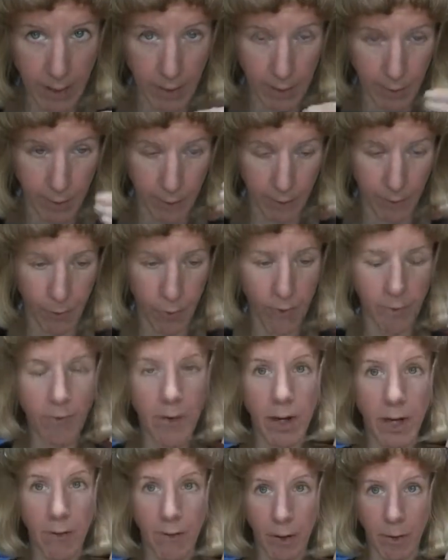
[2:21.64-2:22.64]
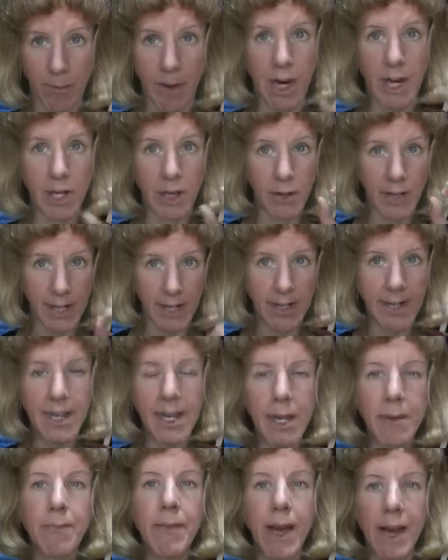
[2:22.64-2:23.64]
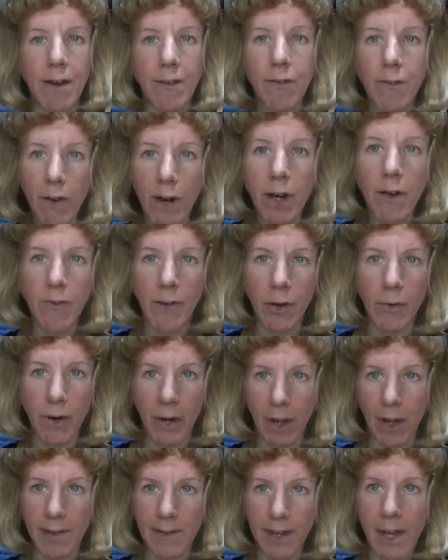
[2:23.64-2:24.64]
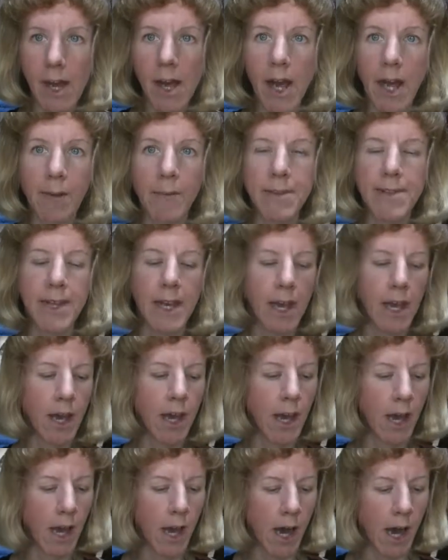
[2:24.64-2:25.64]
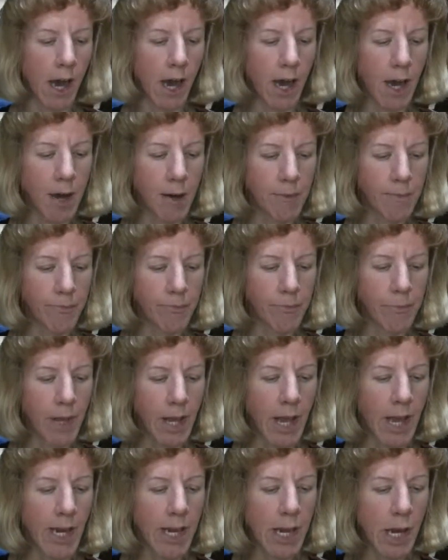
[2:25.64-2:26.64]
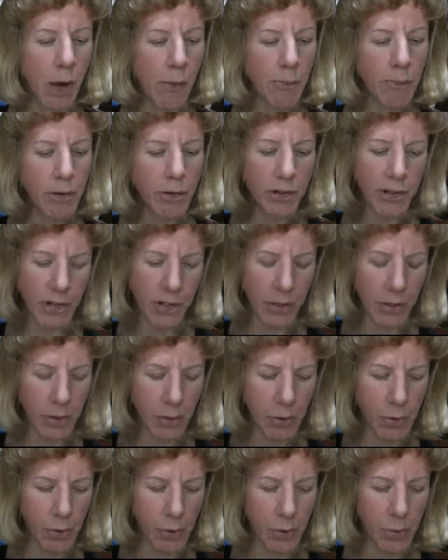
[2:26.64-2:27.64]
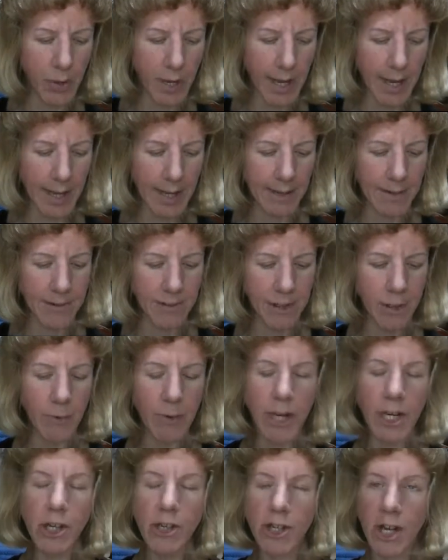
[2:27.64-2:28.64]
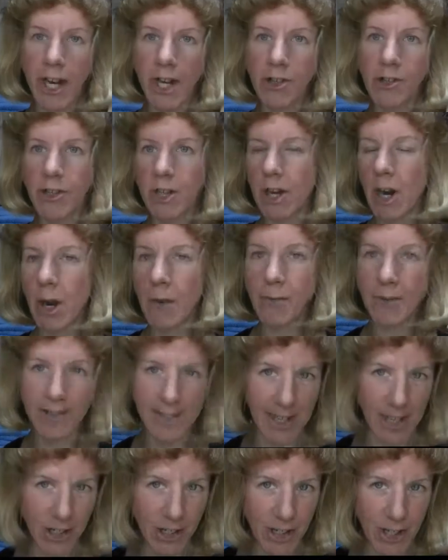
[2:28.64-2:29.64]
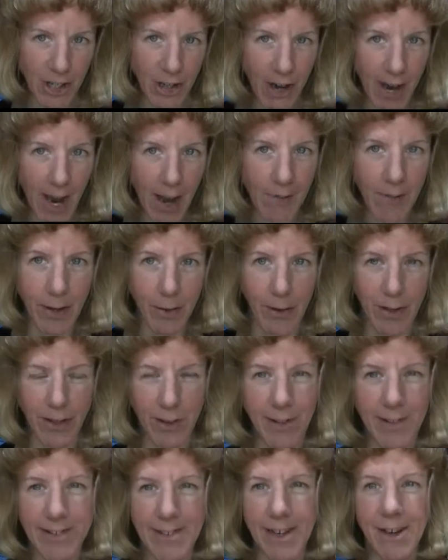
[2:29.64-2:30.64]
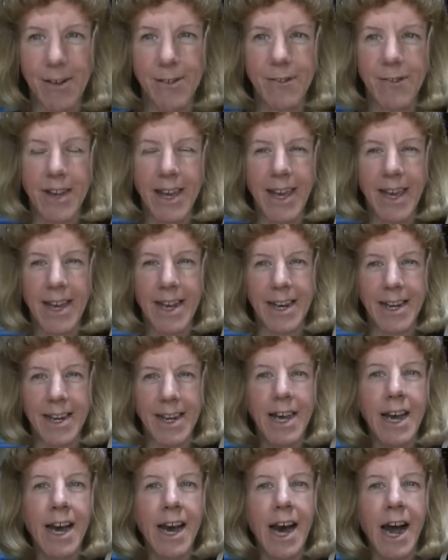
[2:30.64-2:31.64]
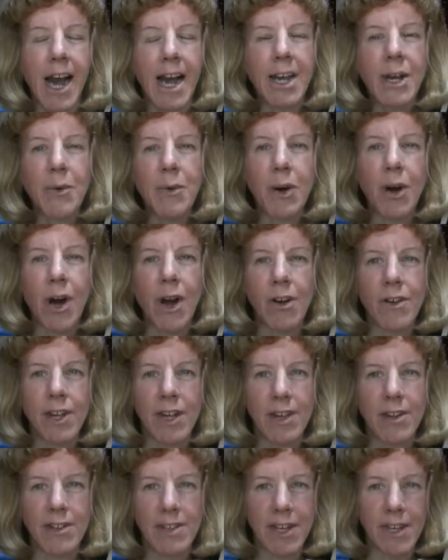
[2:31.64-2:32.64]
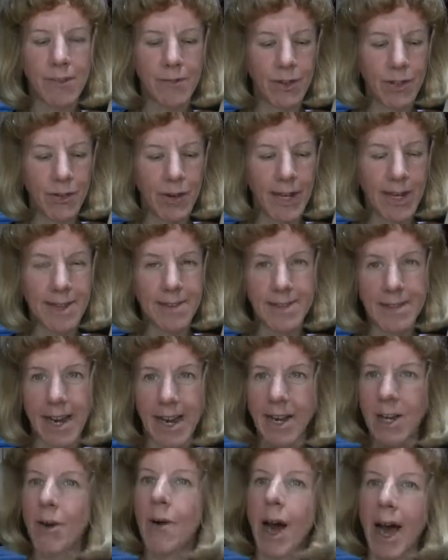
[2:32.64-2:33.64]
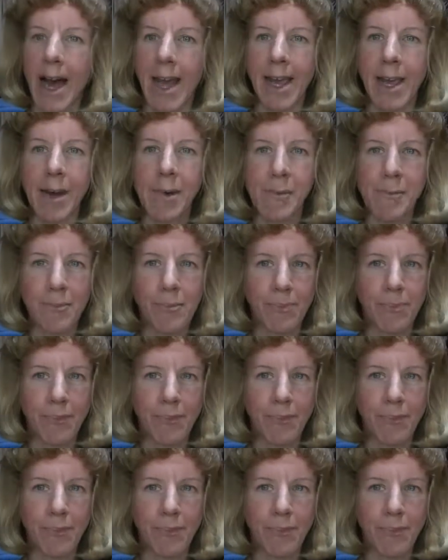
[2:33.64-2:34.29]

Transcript: the forefront of your mind. You need to keep that in front of you at all times. Number two is you want to change the conversation you're having with yourself. And I know we're all guilty of doing this. I know I am